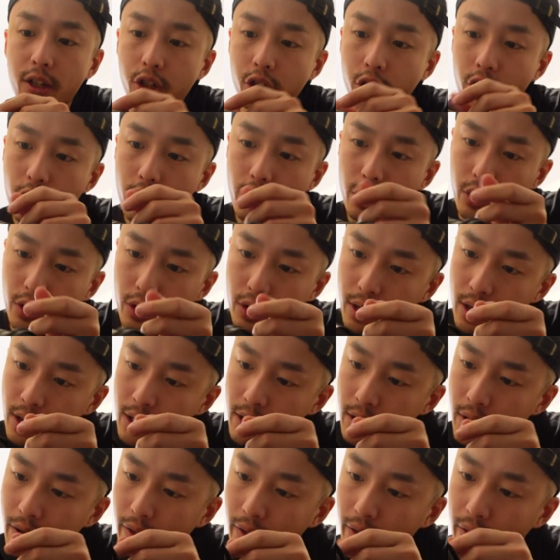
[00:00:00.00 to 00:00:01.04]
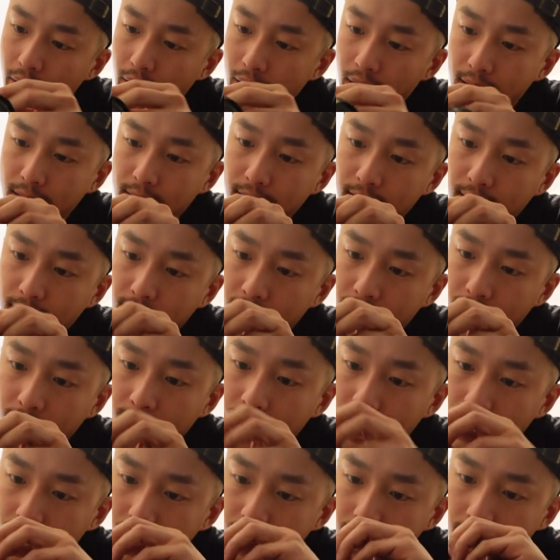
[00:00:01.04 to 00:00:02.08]
sure that
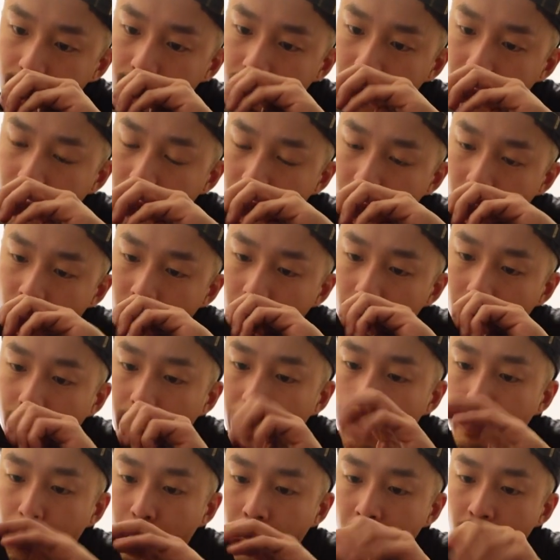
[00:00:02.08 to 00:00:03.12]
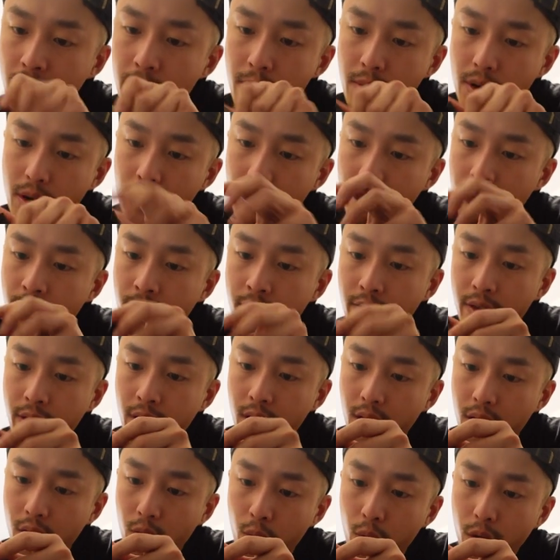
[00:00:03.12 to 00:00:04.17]
on the bottom of
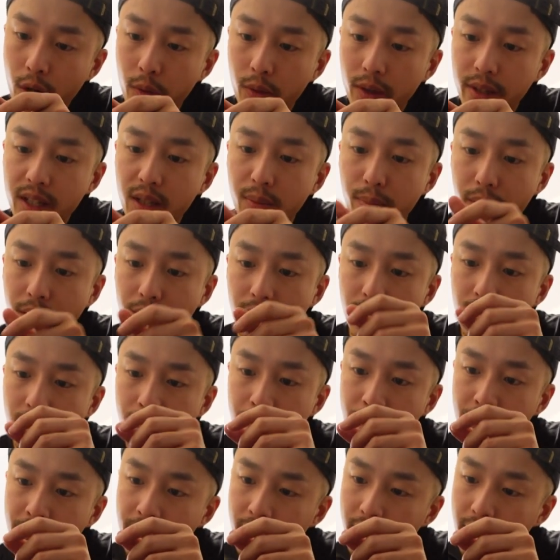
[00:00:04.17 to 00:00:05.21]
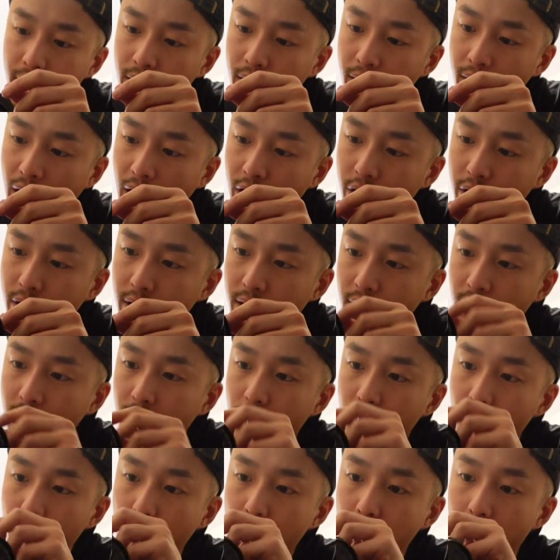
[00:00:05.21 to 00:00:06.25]
the quick release plate, it'll actually tell
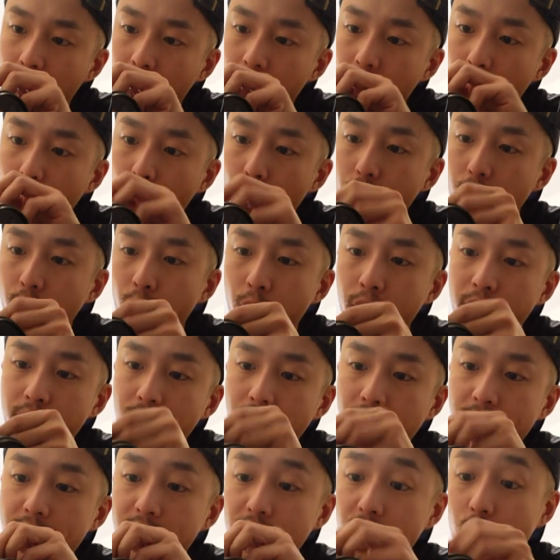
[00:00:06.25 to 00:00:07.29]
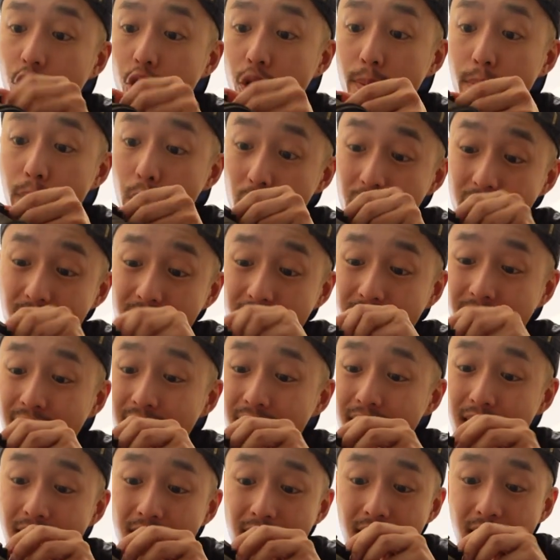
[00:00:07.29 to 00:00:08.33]
you which way the lens should point.
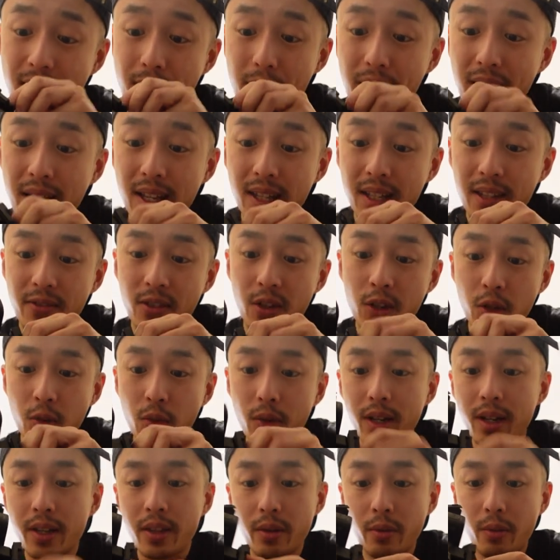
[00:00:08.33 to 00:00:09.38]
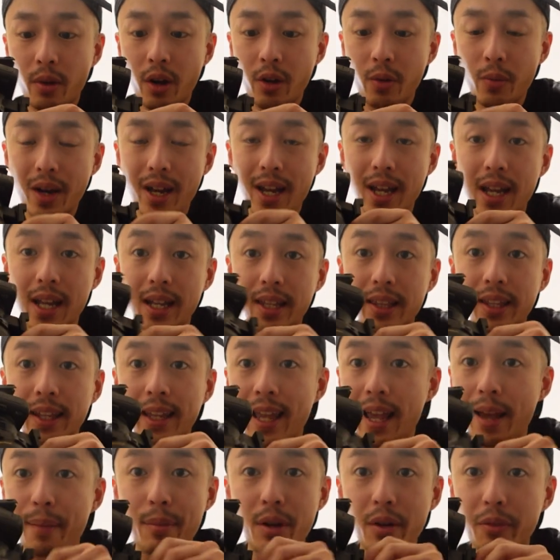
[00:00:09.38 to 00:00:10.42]
Because if you do it in the wrong way, the
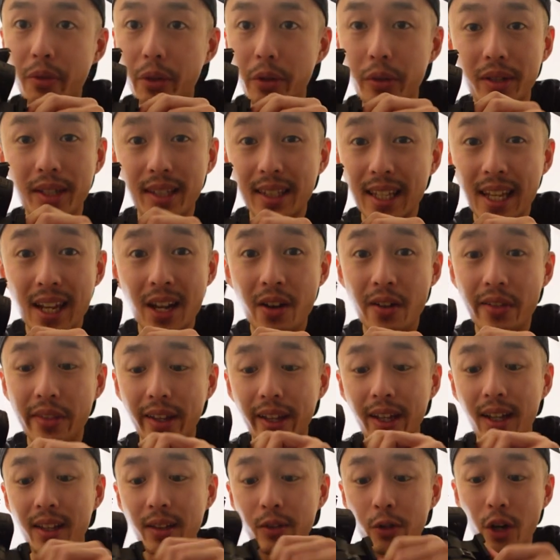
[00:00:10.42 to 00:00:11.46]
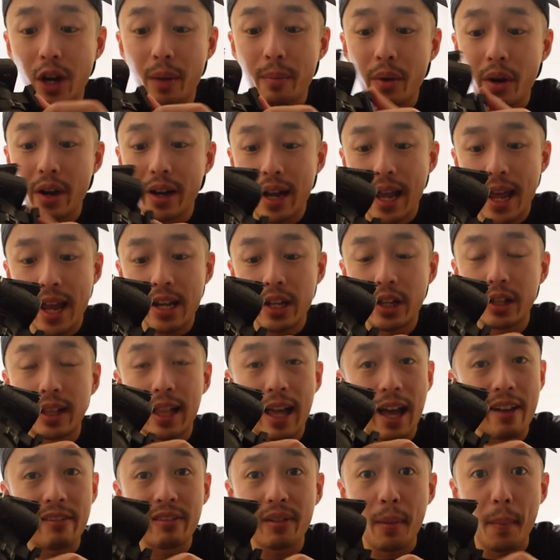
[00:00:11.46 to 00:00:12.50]
camera won't stay on the tripod and you'll
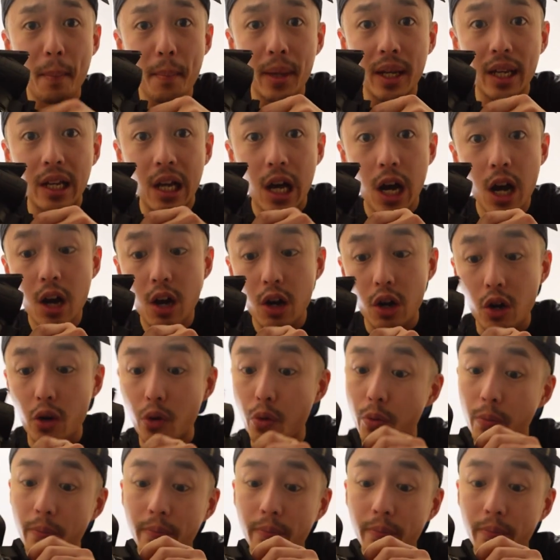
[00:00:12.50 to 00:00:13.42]
have a big uh-oh.